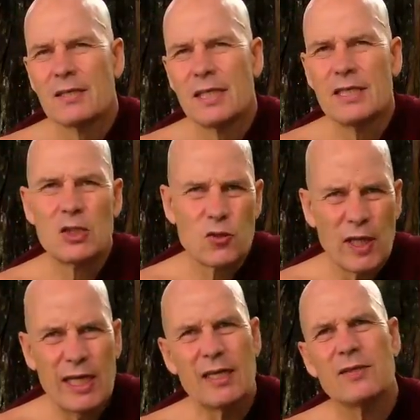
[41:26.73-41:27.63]
in the
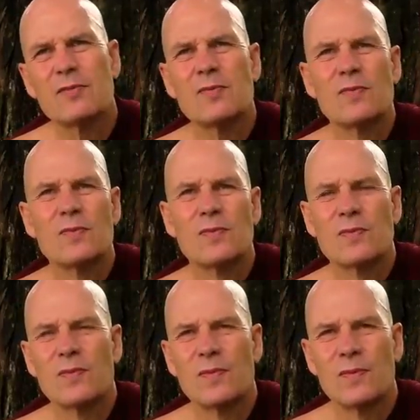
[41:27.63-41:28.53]
training,
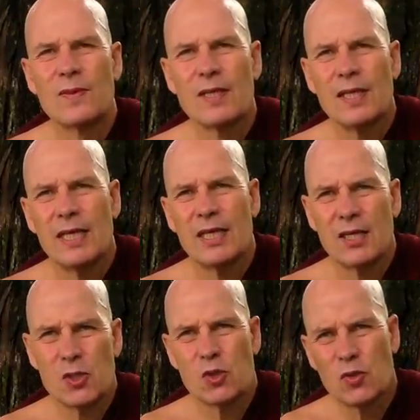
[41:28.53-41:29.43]
in
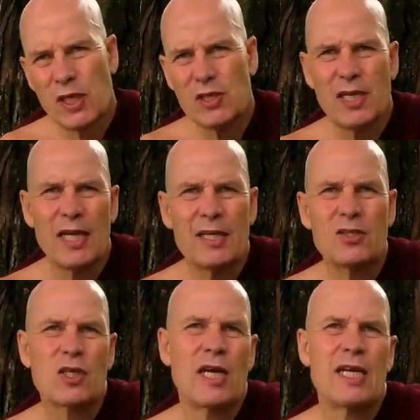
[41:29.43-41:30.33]
concentration and
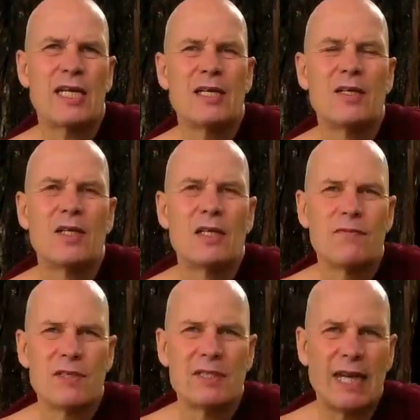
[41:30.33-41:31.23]
in jhana,
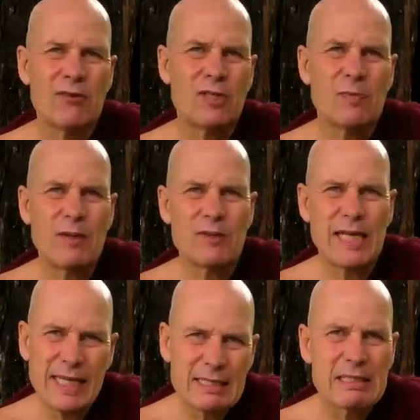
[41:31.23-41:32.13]
if there's doubts about
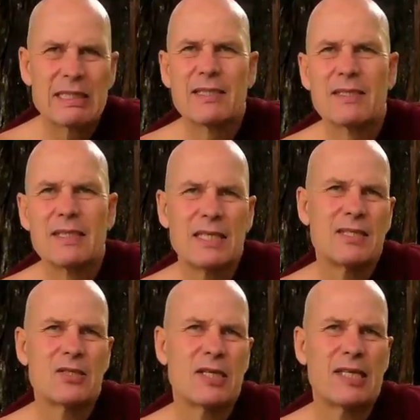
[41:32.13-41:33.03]
that, then
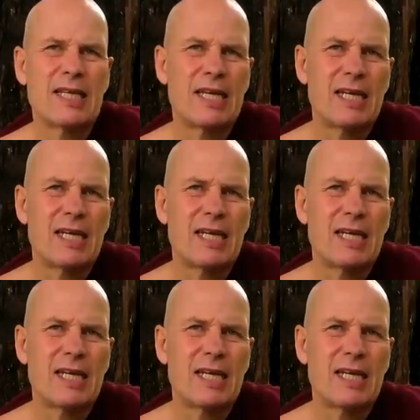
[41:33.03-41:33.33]
he's not an